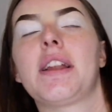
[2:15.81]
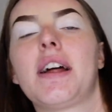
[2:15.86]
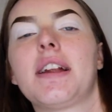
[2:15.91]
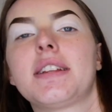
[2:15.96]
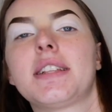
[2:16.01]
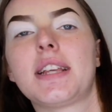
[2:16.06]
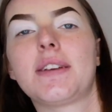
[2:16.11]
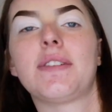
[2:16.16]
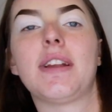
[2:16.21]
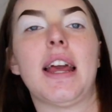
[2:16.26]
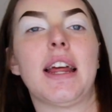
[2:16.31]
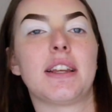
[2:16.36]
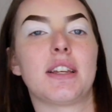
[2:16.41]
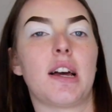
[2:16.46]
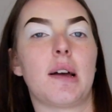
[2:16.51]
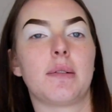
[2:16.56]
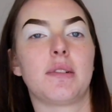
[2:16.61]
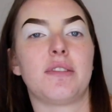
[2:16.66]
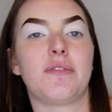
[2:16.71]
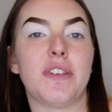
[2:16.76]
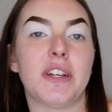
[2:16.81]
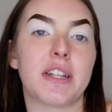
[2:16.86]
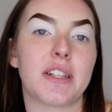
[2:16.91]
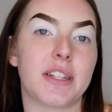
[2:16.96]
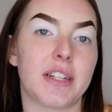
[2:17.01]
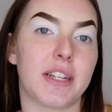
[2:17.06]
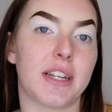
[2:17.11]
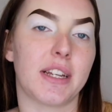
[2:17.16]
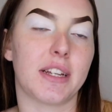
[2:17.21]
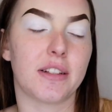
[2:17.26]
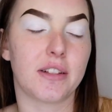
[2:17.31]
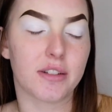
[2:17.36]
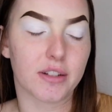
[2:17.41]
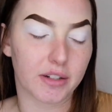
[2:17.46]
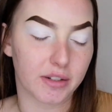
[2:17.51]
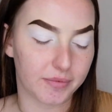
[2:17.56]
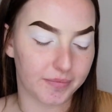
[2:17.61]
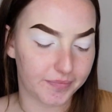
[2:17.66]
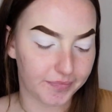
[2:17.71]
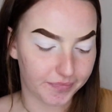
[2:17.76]
I just haven't had time to fix it yet,
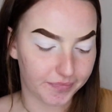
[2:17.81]
so